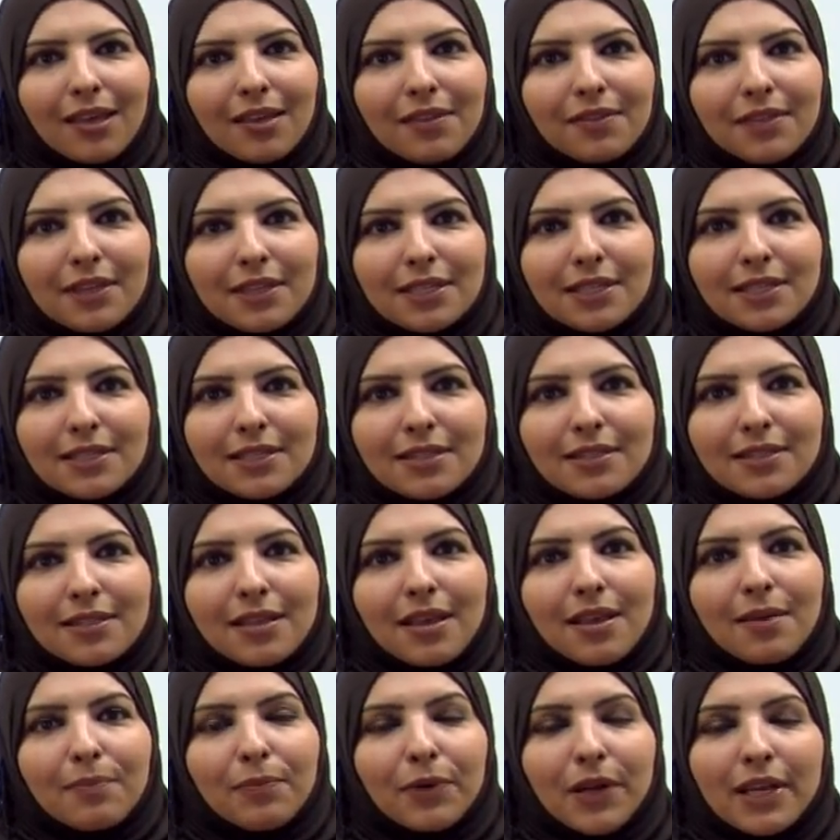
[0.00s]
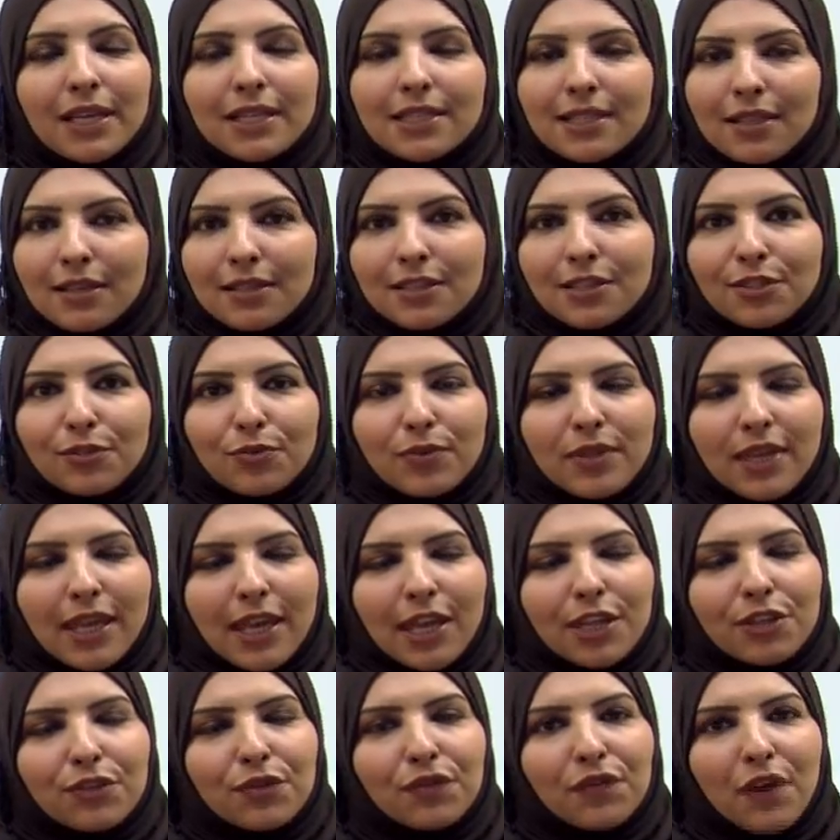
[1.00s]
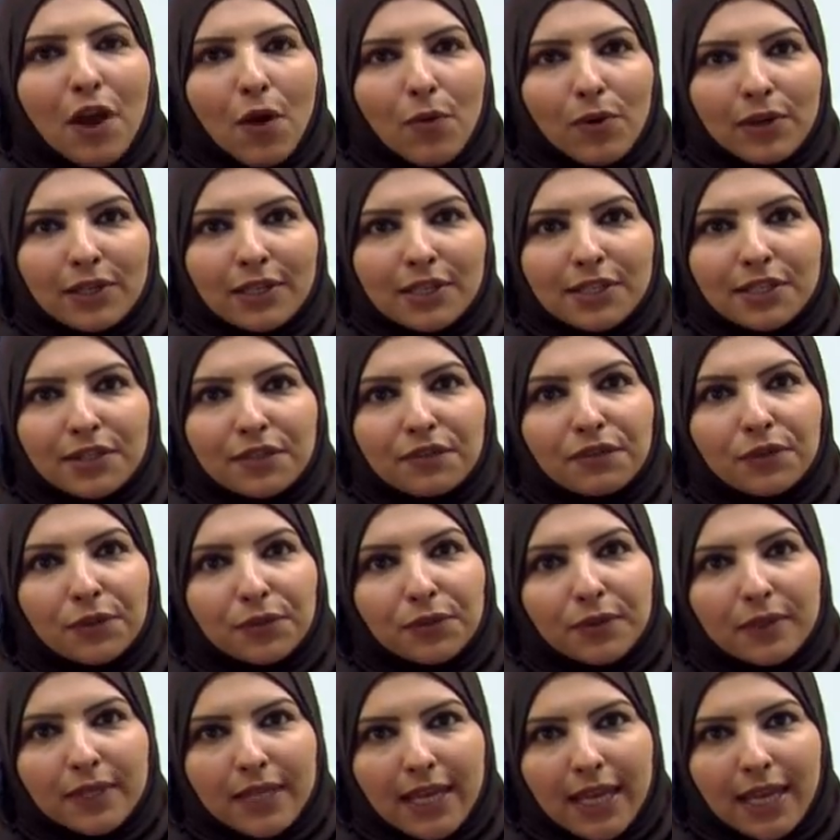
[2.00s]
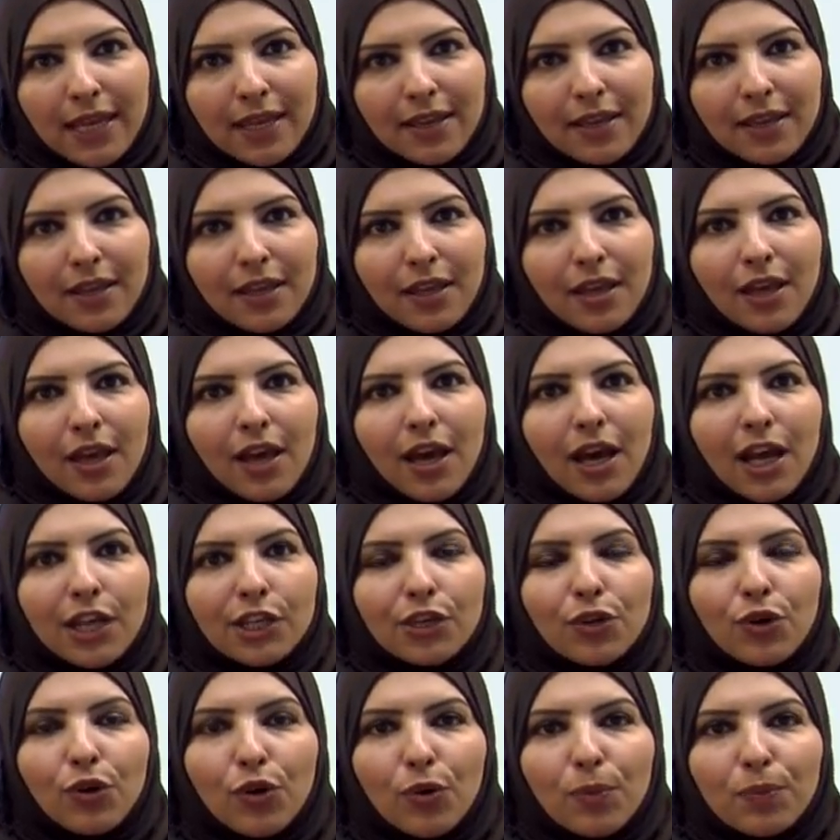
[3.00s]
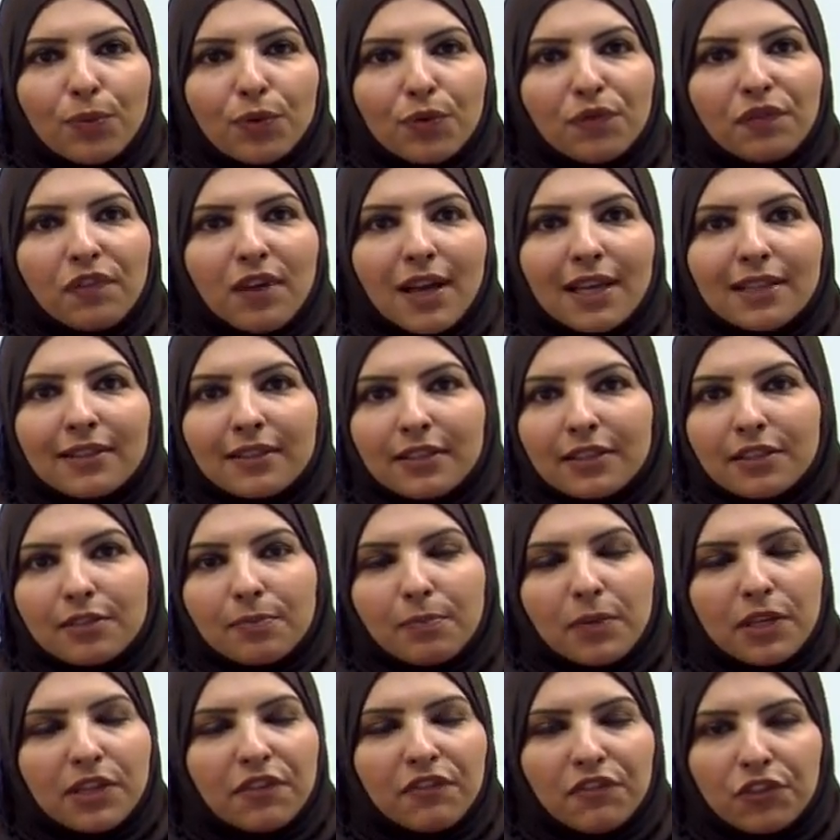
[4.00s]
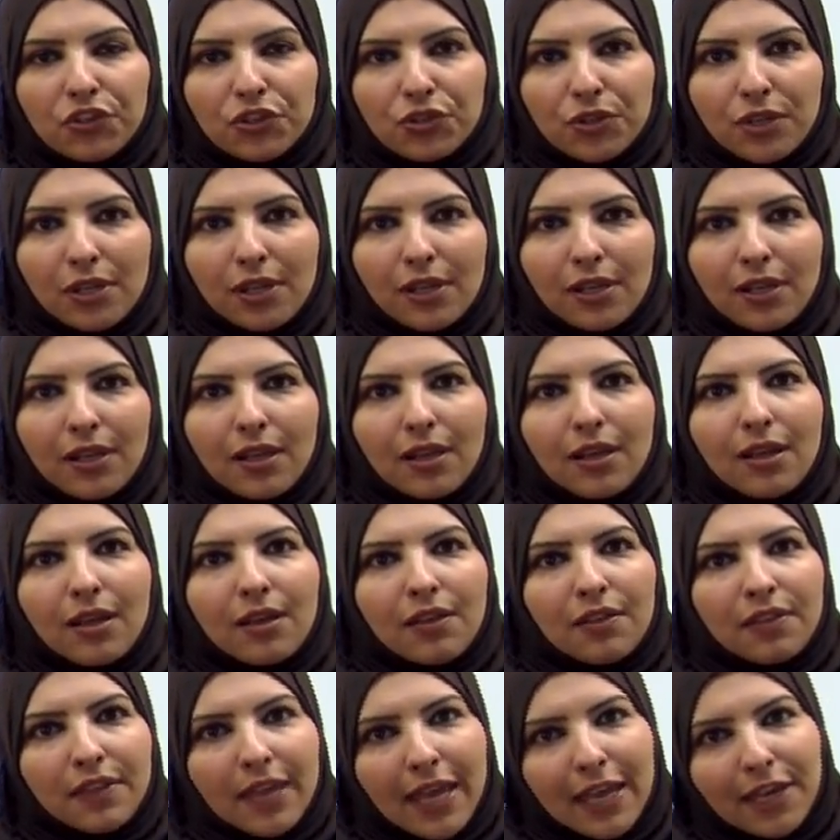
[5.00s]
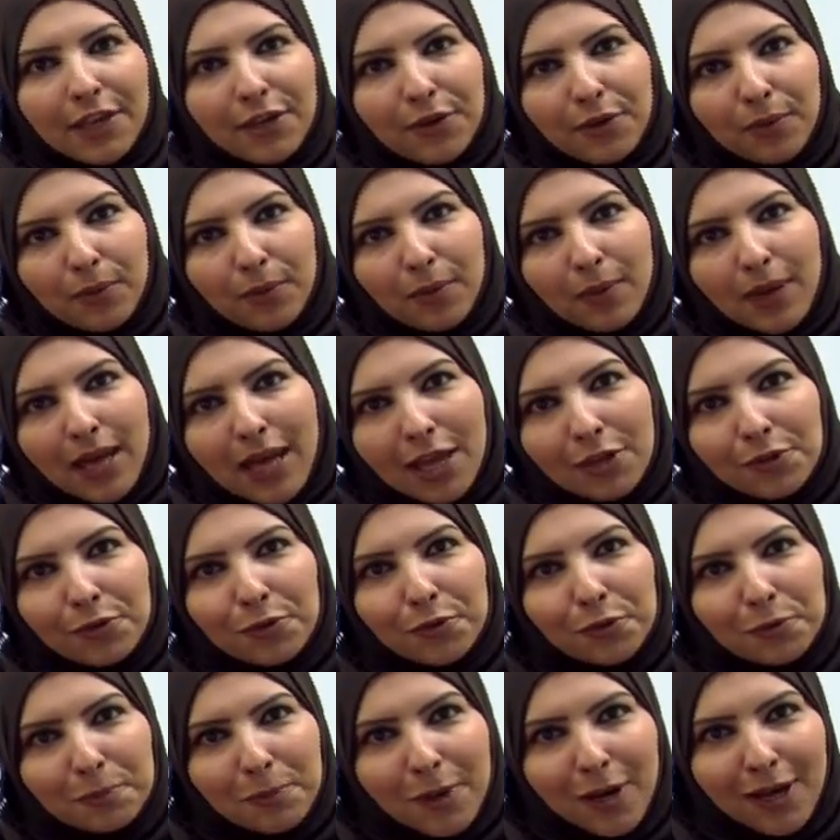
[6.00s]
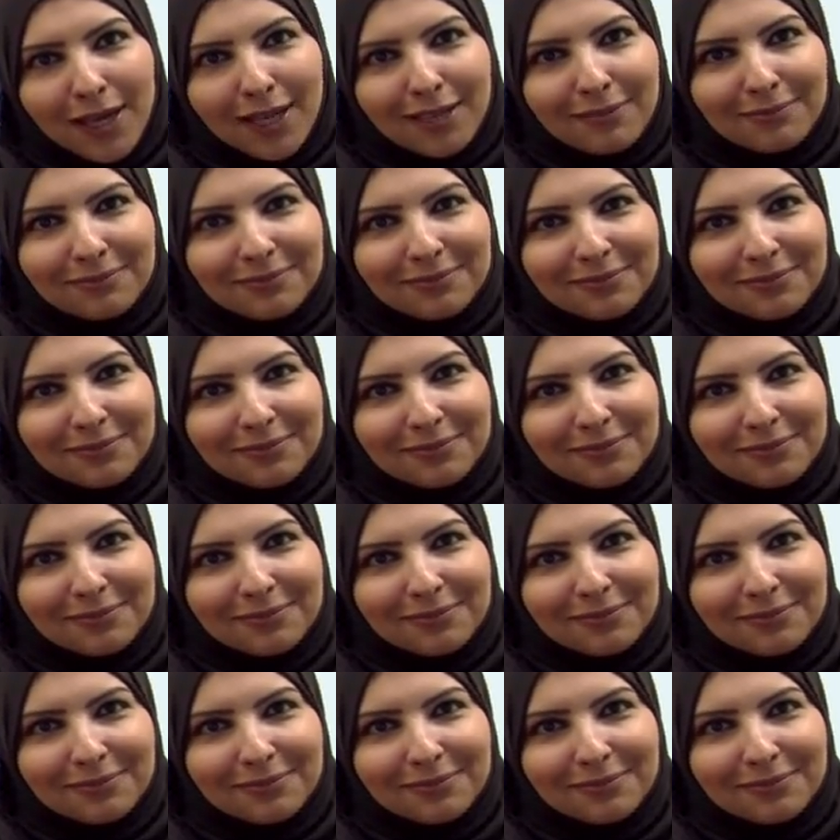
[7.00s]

This brings us to the end of our lesson for today. I hope you find it beneficial. Thank you and goodbye.